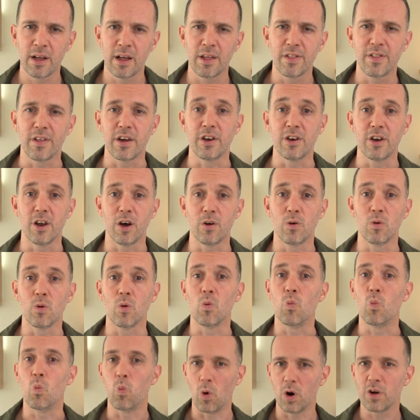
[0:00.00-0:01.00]
They know
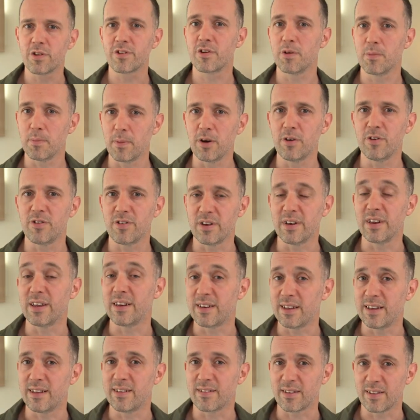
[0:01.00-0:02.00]
what emotion
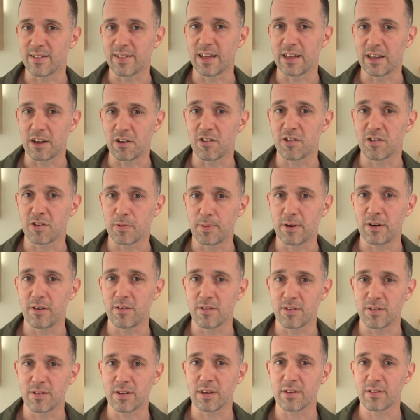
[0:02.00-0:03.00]
it is that they are
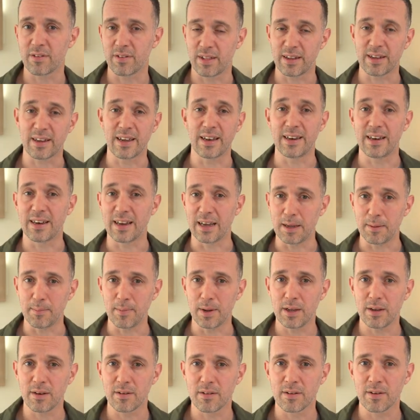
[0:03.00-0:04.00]
experiencing, so they can name
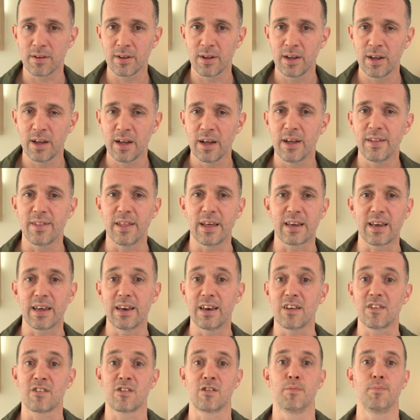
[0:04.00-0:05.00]
it. They can
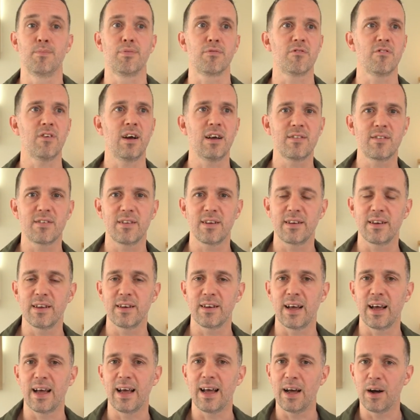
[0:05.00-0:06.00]
express it
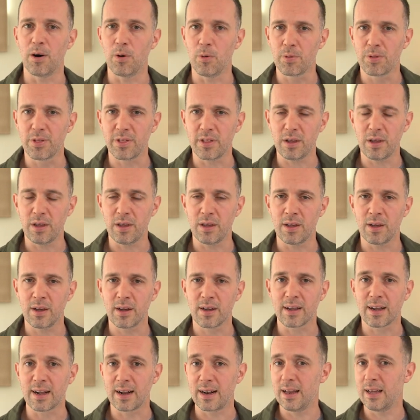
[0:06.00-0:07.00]
in a healthy,
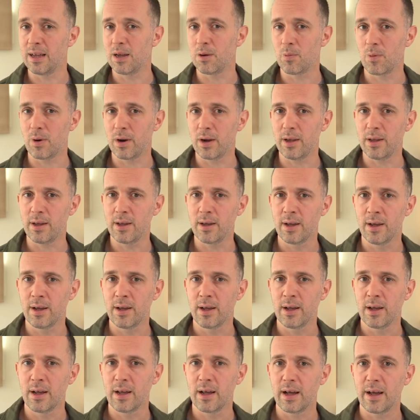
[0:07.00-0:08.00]
clear way,
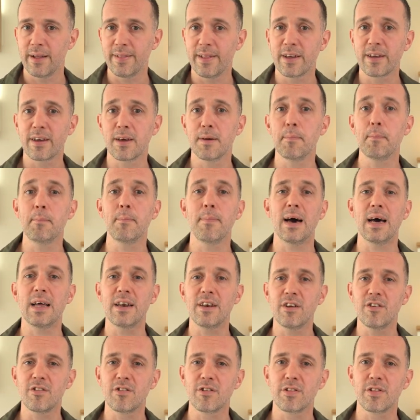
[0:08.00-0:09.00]
and they can
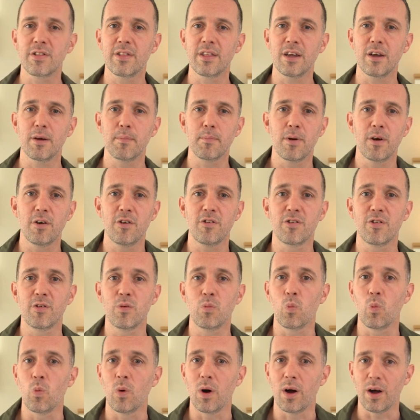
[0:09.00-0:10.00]
manage the
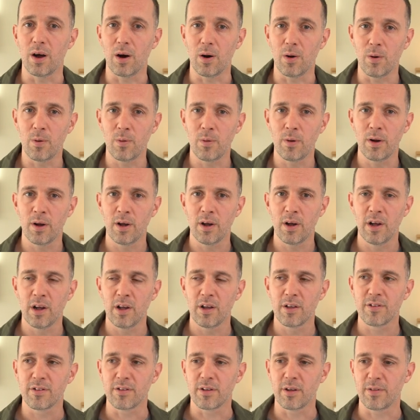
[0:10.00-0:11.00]
emotion well
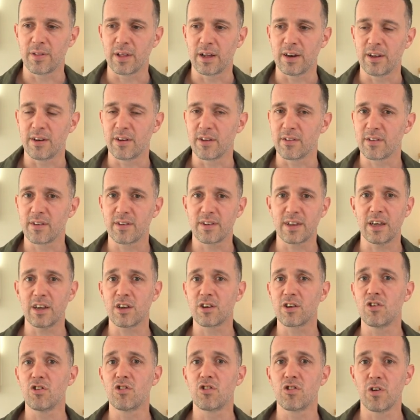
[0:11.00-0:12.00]
so that it doesn't take
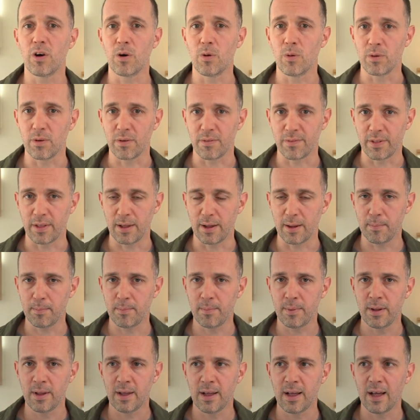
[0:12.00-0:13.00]
control of
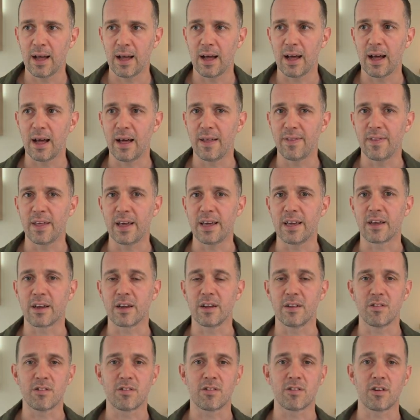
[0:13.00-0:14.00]
them and they
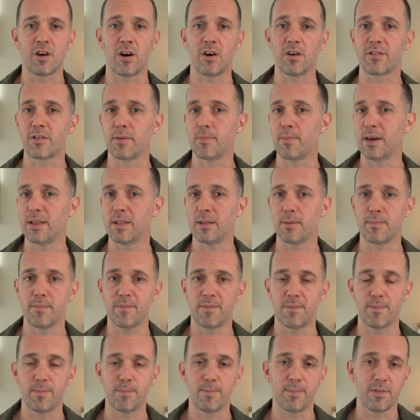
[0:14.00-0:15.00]
can start to make
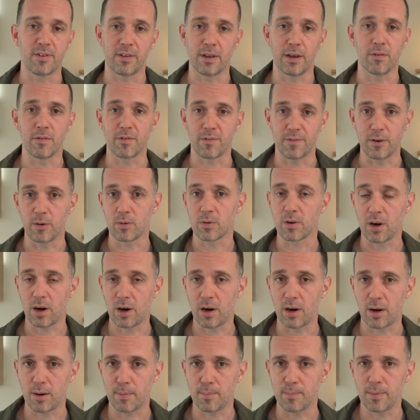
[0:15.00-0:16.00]
themselves feel
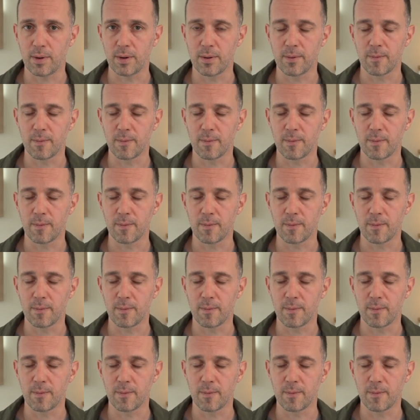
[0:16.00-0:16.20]
calm.